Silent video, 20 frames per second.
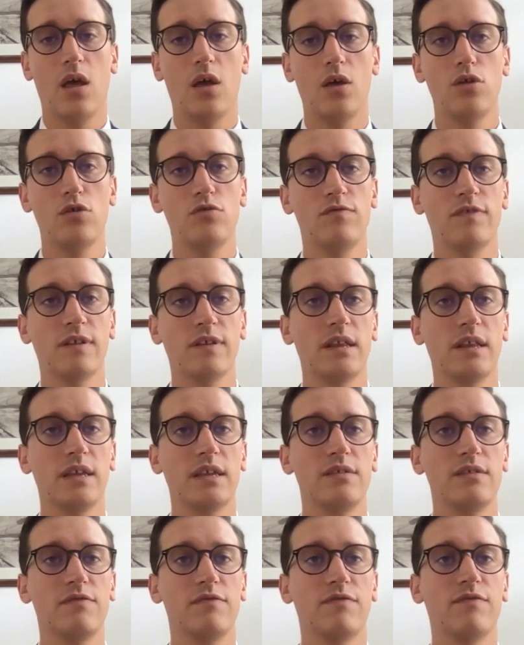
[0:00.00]

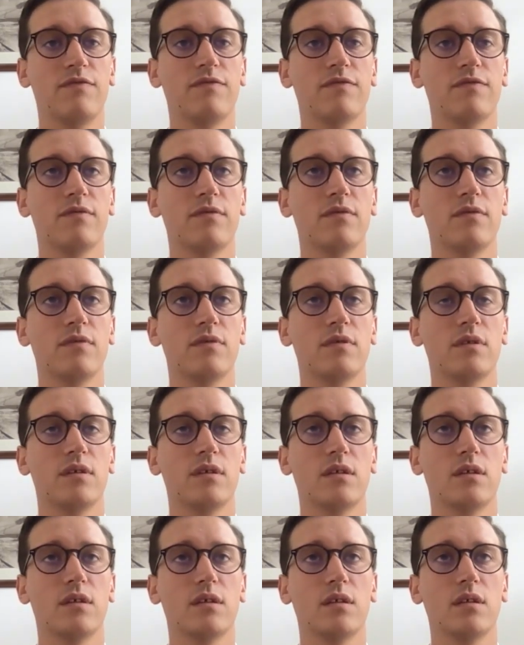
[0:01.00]
Overleaf,
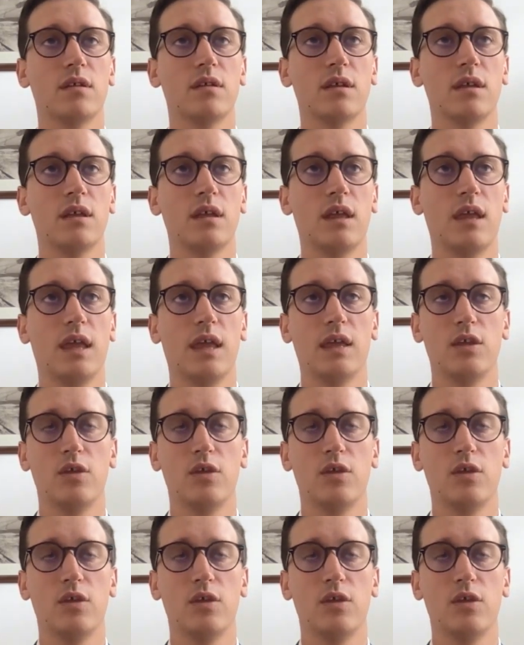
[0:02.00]
here